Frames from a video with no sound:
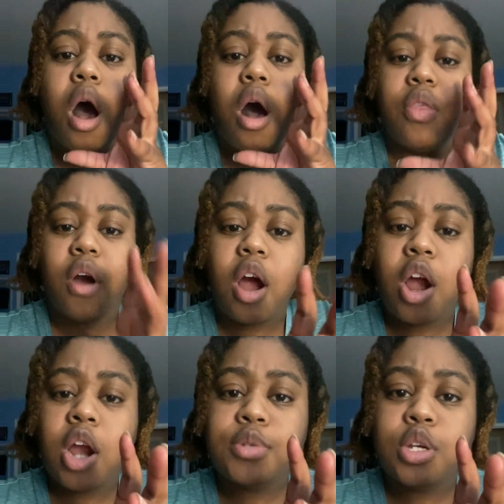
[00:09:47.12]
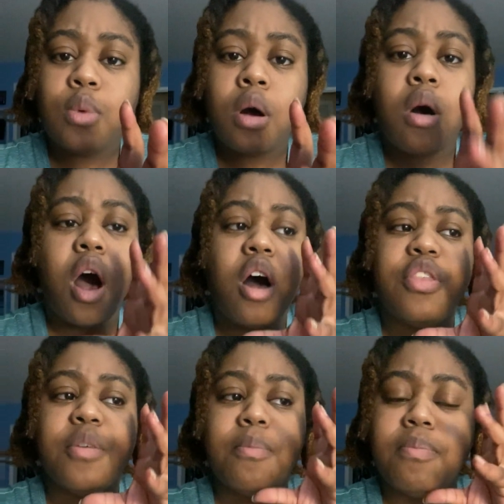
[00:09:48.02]
all the herbs you want, all
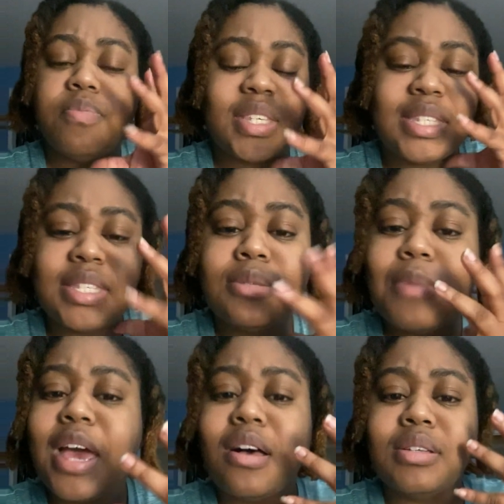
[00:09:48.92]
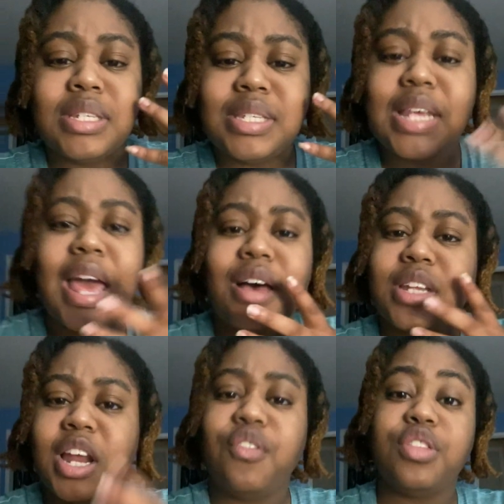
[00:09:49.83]
the smells and sounds
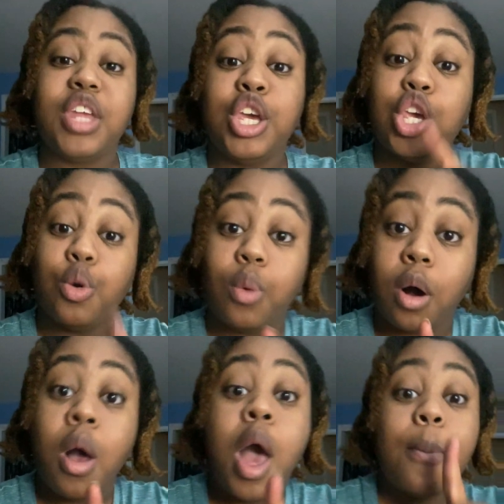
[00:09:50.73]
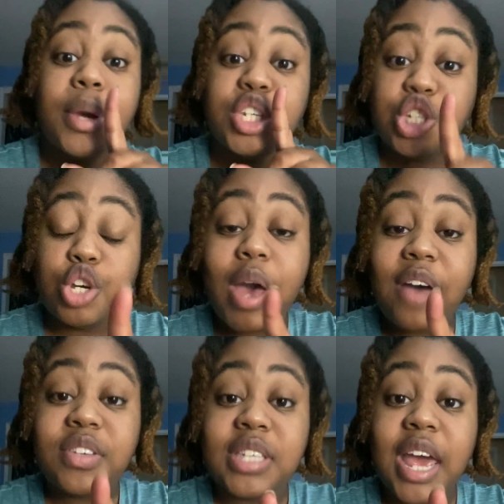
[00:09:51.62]
and everything you want. But you
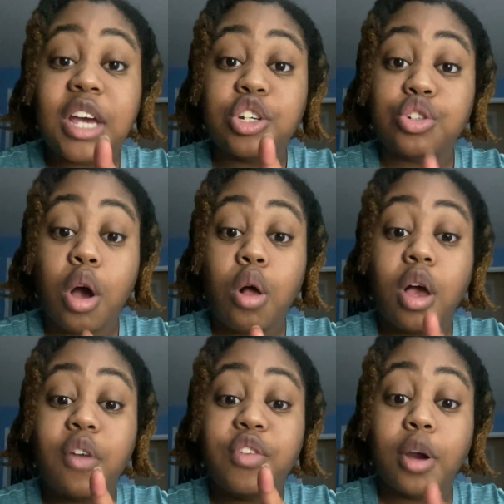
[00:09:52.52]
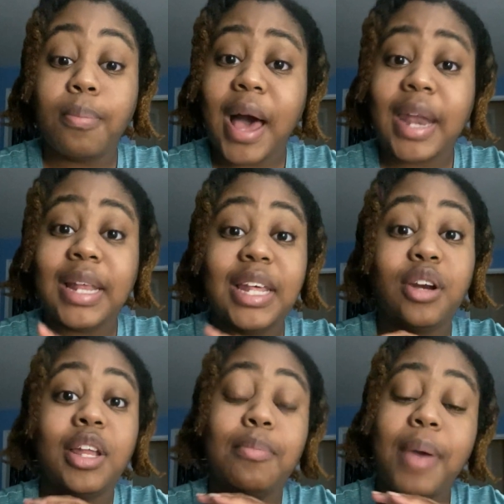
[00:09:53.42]
have to take control of your body.
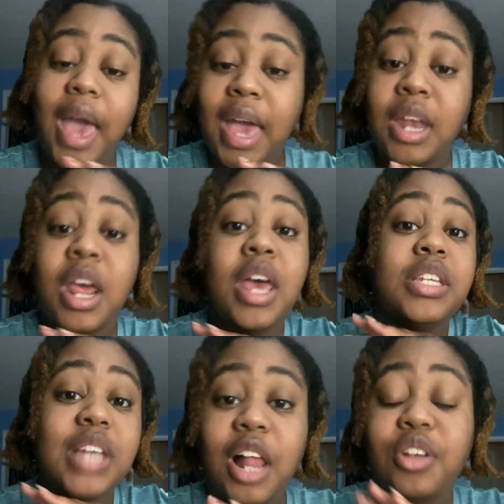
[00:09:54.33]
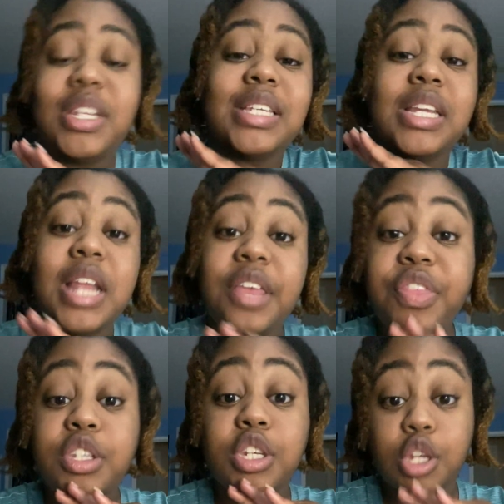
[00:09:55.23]
Literally, pain tolerance has
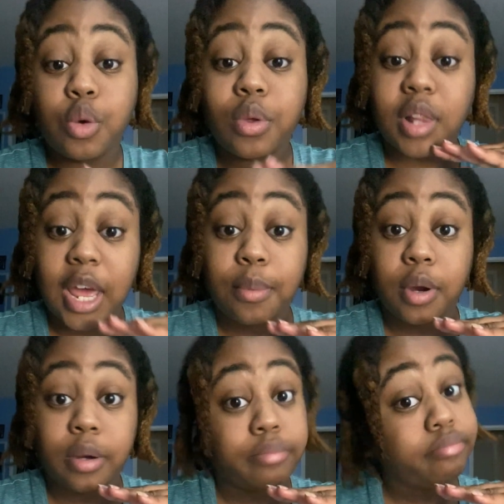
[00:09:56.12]
nothing to do with labor.